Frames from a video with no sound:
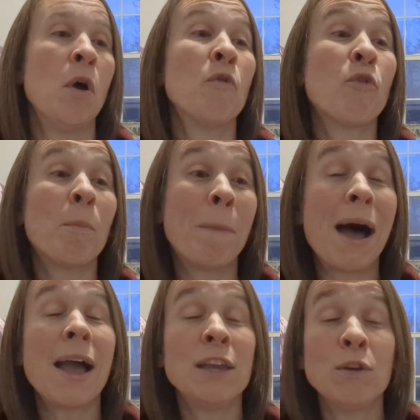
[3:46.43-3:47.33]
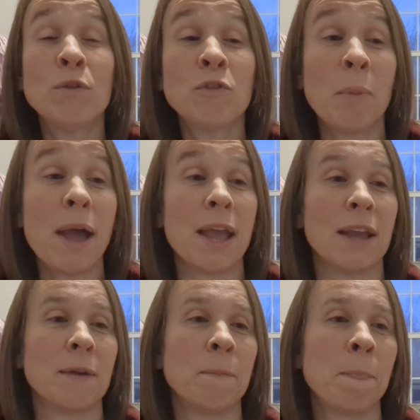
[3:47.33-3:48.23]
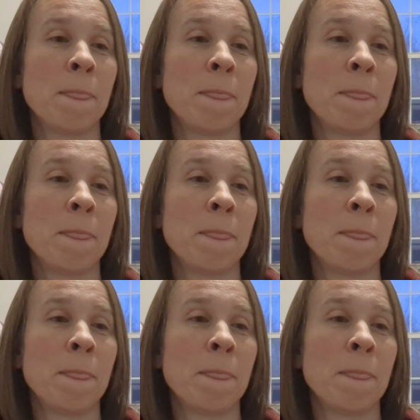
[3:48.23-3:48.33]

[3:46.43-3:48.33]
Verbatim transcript: for my used bike.